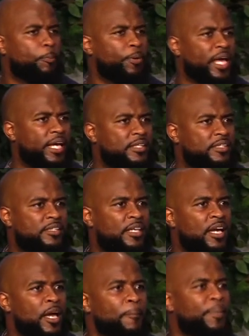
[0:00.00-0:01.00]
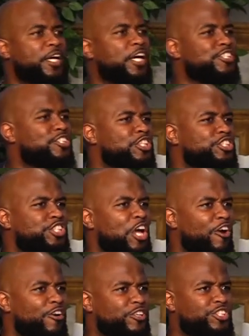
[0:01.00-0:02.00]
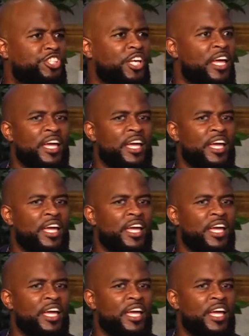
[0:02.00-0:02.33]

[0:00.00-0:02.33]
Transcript: place, because the church